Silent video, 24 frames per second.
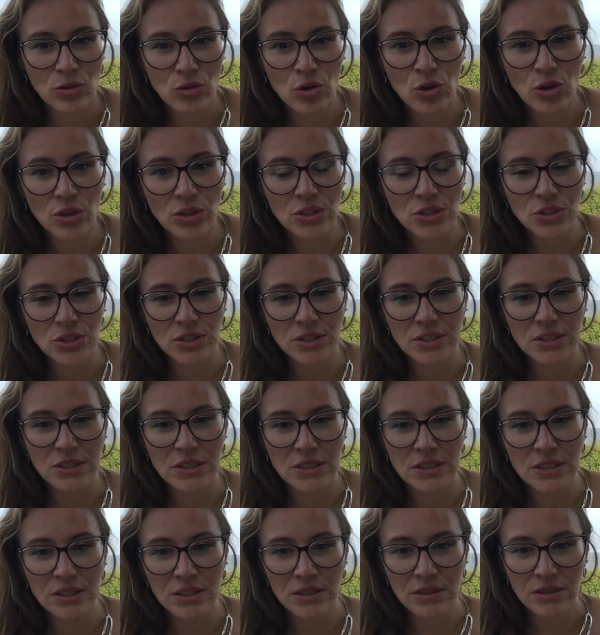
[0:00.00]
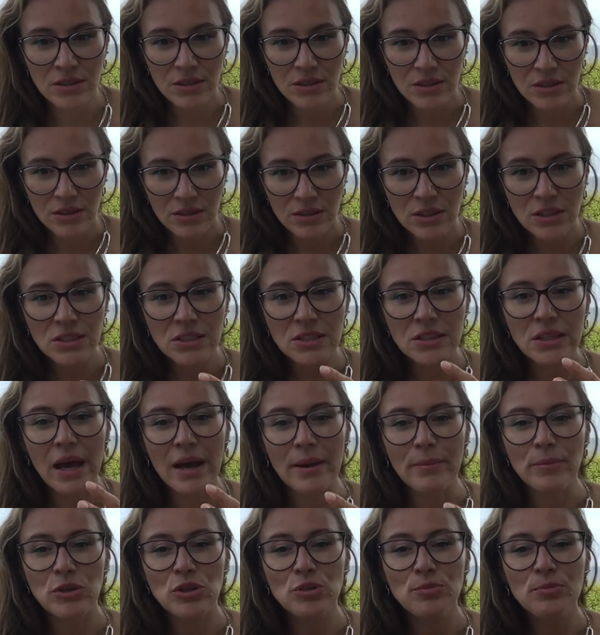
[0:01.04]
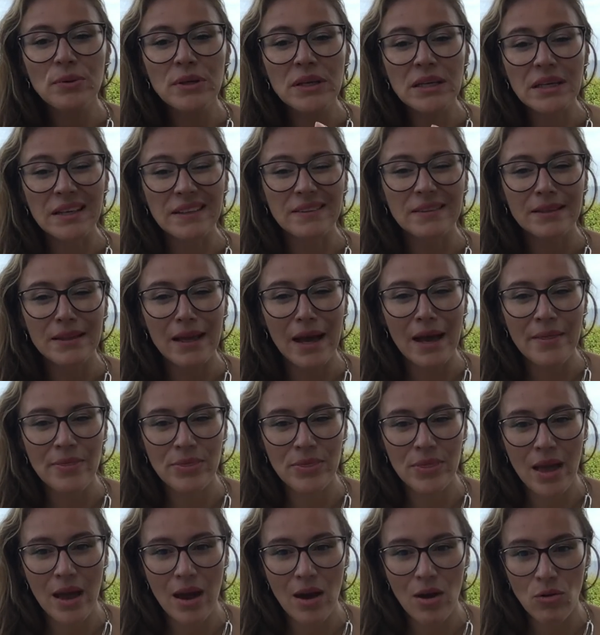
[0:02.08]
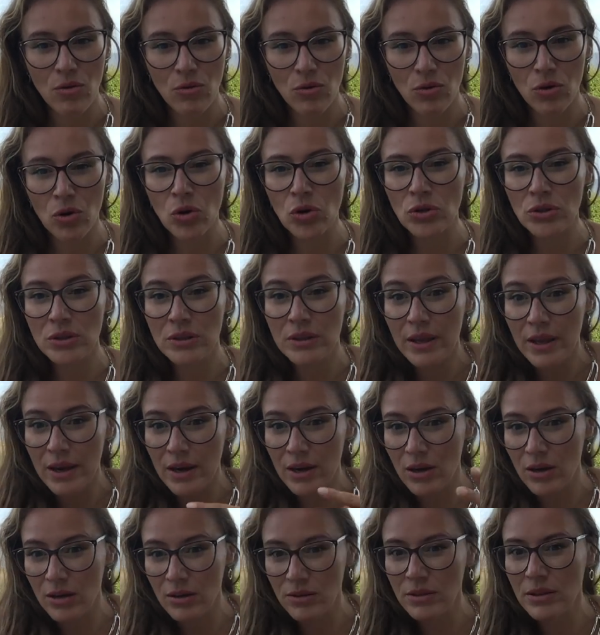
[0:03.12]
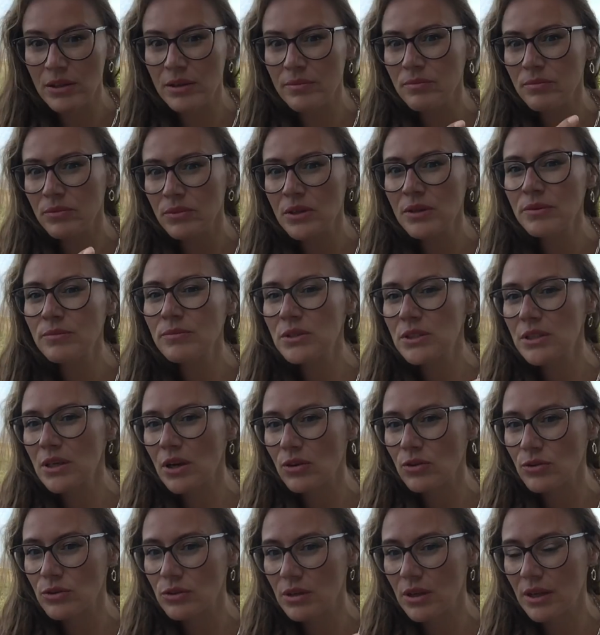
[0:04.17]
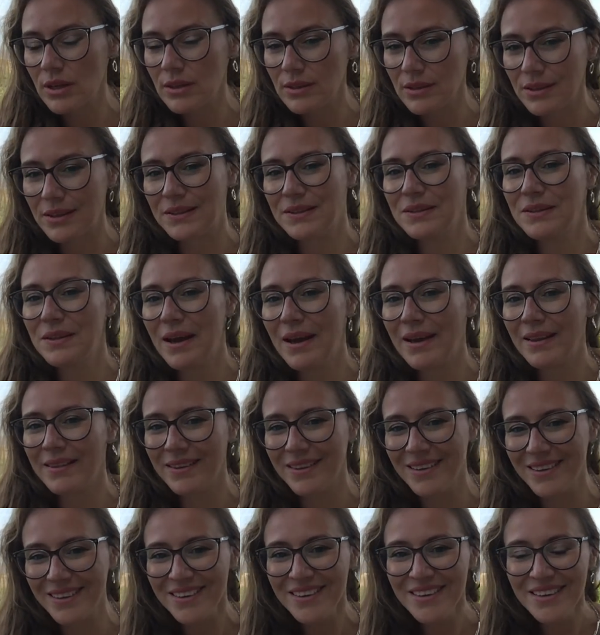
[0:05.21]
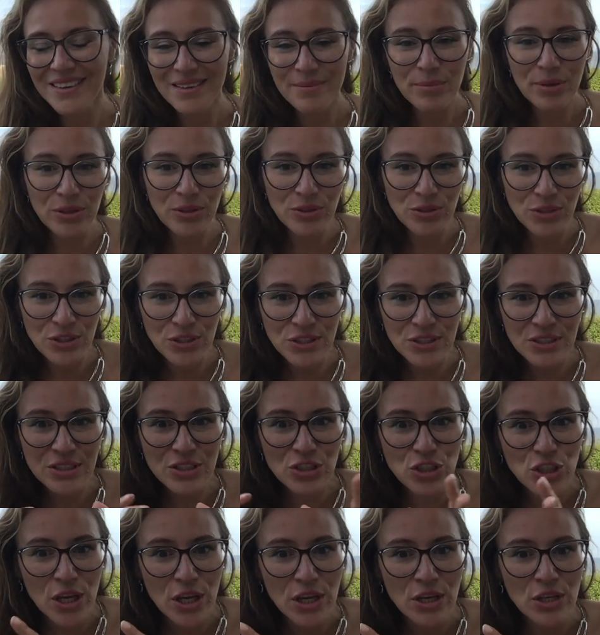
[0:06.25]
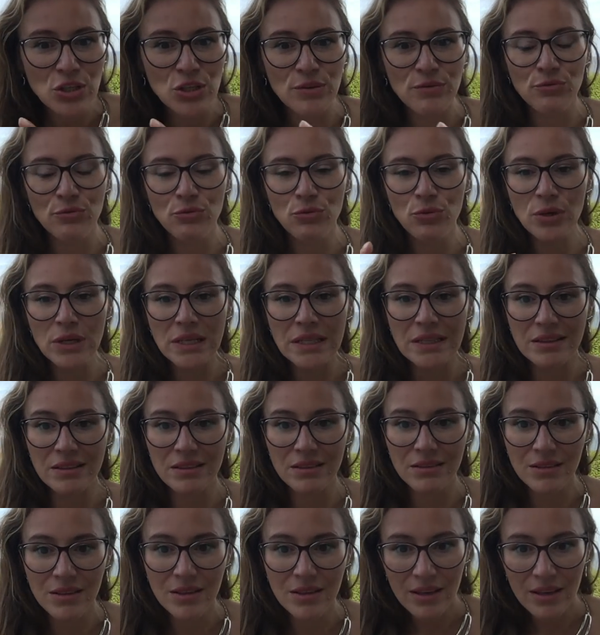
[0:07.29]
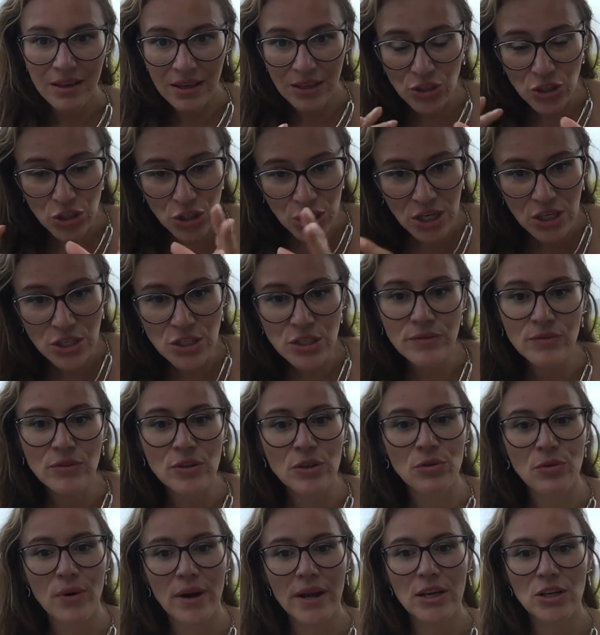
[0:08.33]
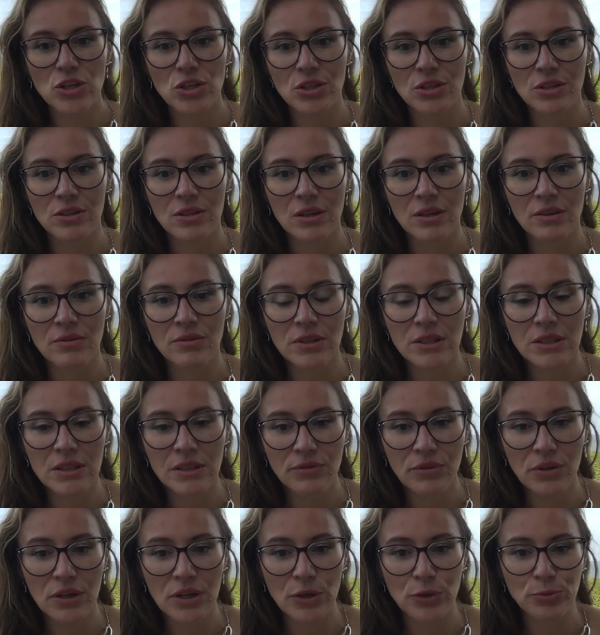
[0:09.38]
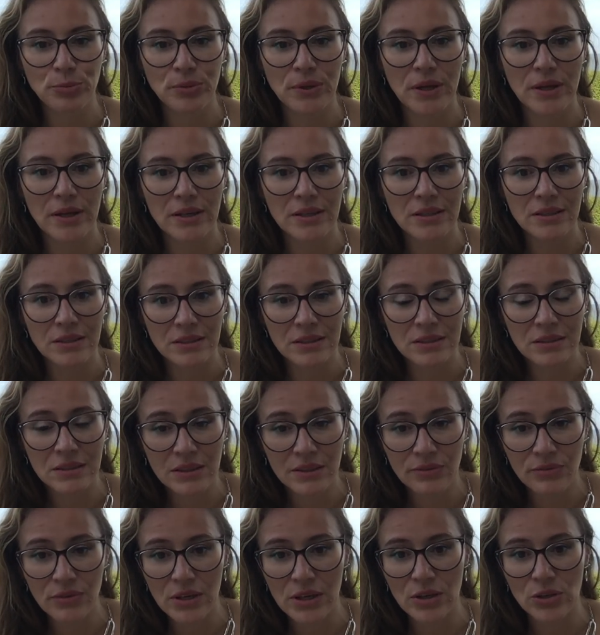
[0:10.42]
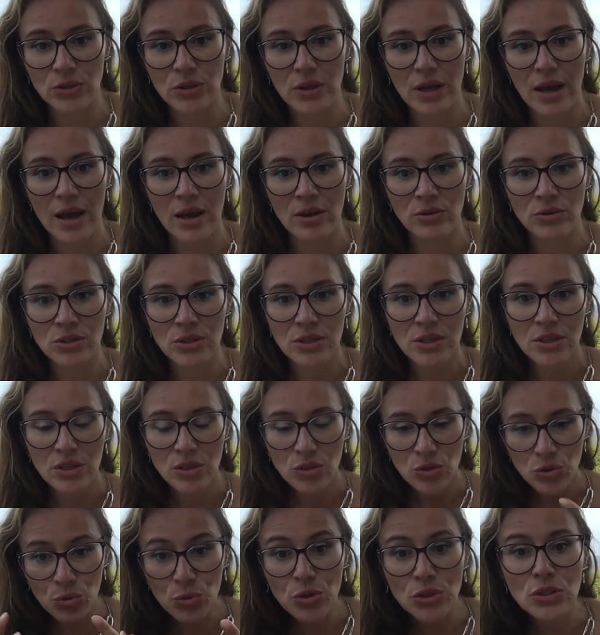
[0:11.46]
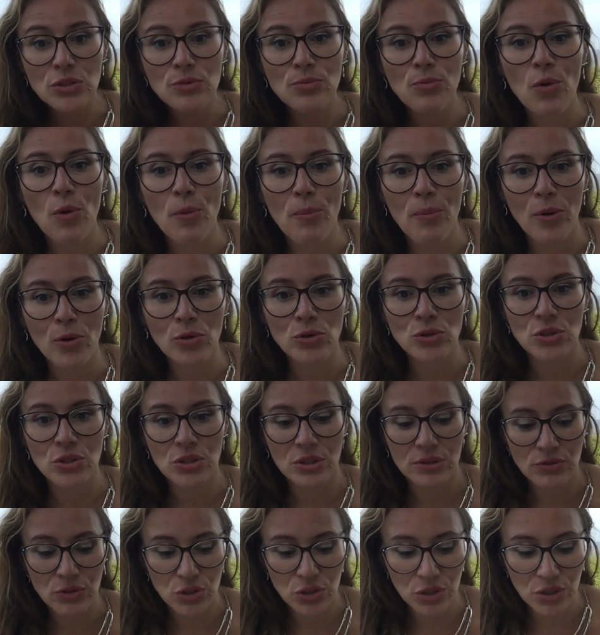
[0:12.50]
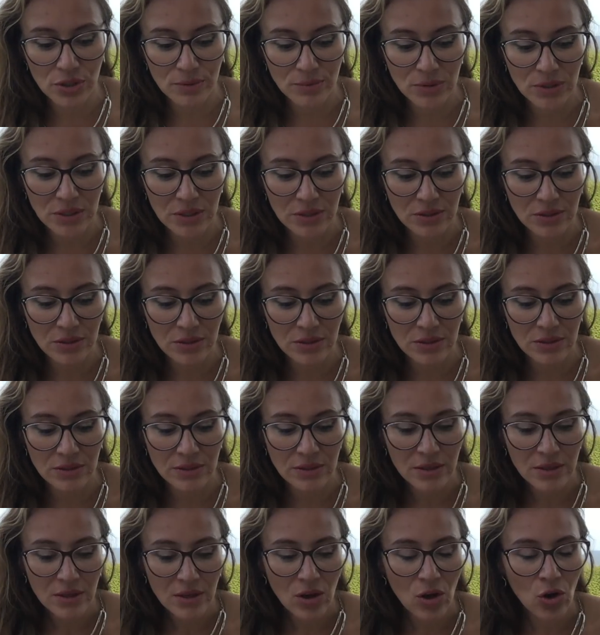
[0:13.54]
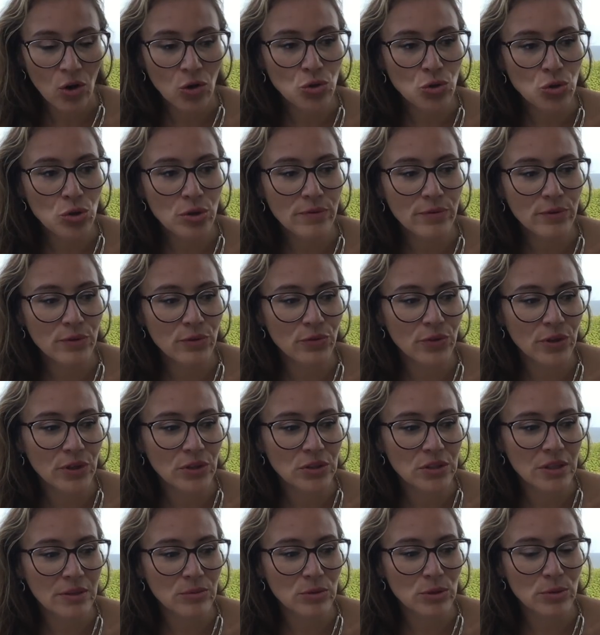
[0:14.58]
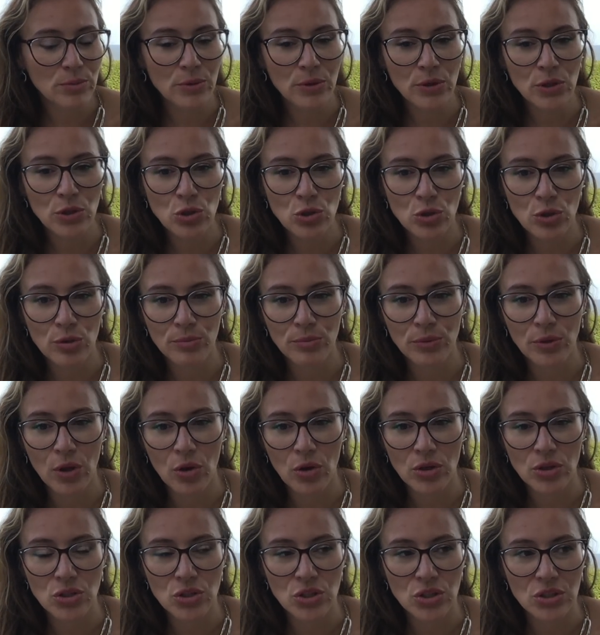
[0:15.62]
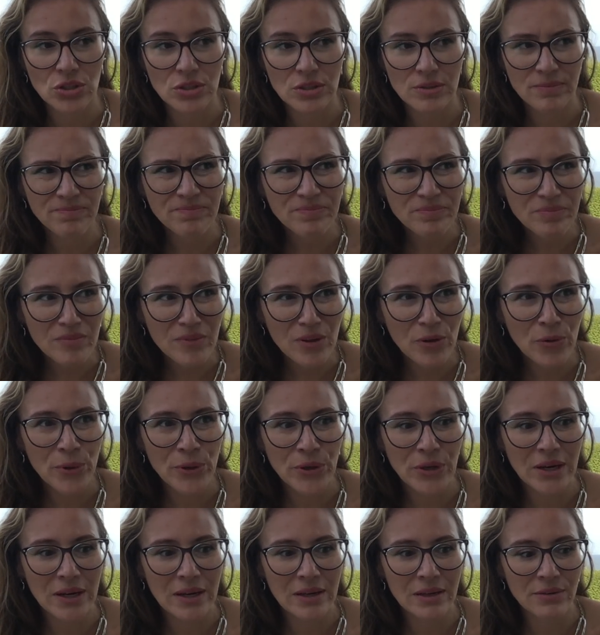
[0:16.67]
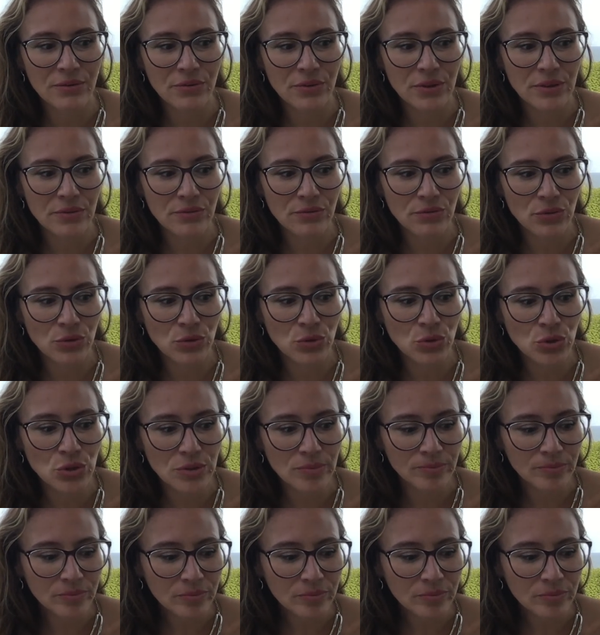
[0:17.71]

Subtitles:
you're gonna start seeing this damage being undone now, or themselves getting undone, because there is a change of wind, a change of direction of a difficult planet in a difficult house towards more positive circumstances. Also, if you felt some spiritual blockages, or you're kind of confused